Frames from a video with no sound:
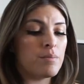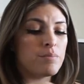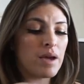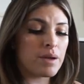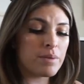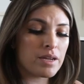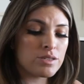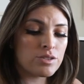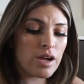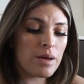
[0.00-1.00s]
backpack
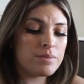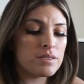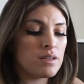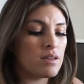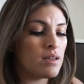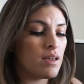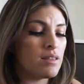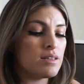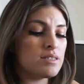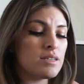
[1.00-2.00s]
straps.
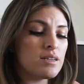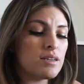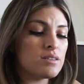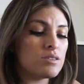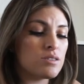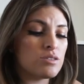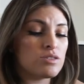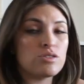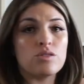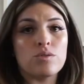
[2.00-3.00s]
And this thing is
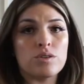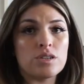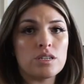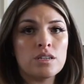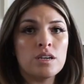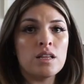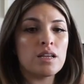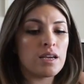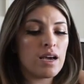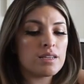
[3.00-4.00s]
just so good.
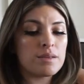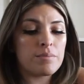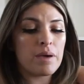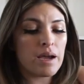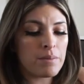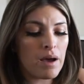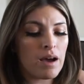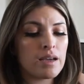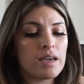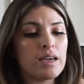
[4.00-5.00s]
Like, it has a back
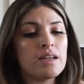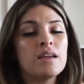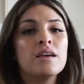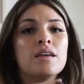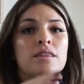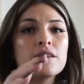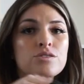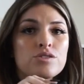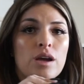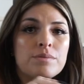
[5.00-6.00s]
pocket. The
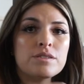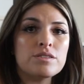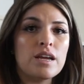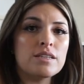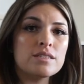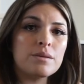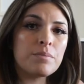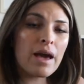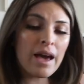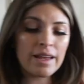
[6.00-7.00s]
straps are nicely
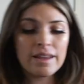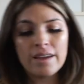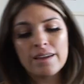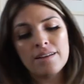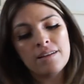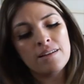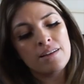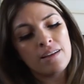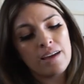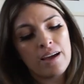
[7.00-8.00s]
padded.
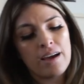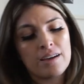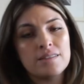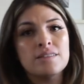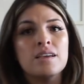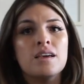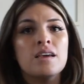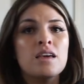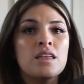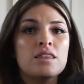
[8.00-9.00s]
It has
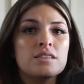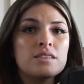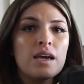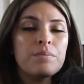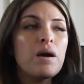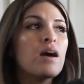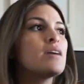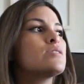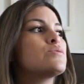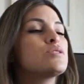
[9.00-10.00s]
the side
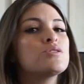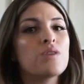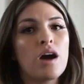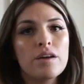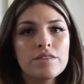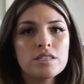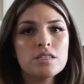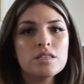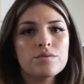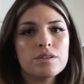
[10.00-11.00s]
pockets, which is
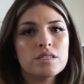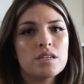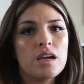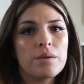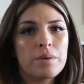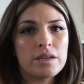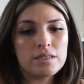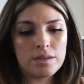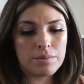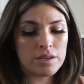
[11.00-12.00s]
obviously the reason I picked
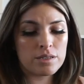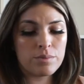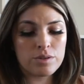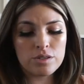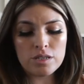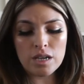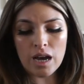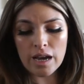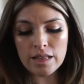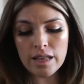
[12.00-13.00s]
it, because personally
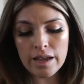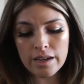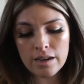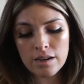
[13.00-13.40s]
I like